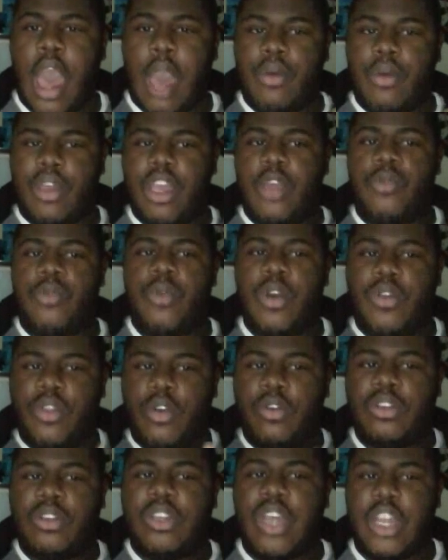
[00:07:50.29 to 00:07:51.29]
I would get rid
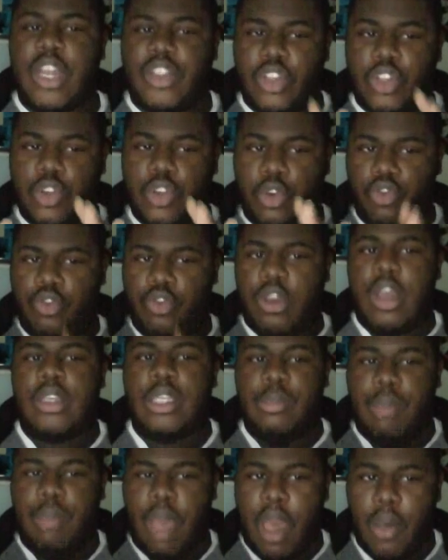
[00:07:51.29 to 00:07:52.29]
of those that I just told you
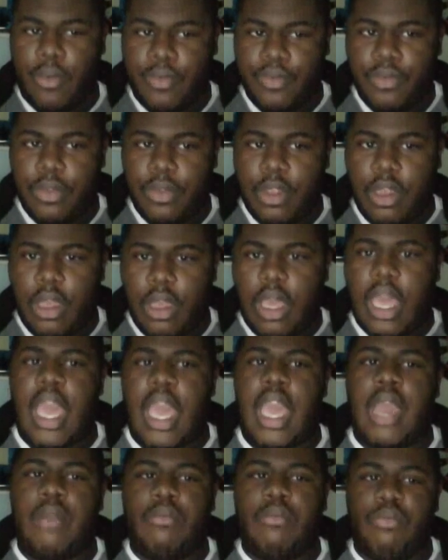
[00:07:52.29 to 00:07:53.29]
guys about,
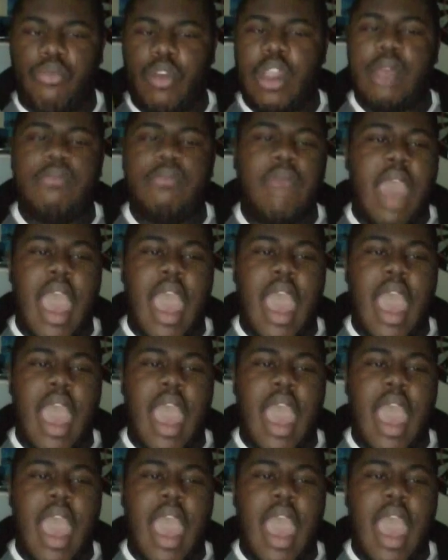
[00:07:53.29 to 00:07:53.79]
and bring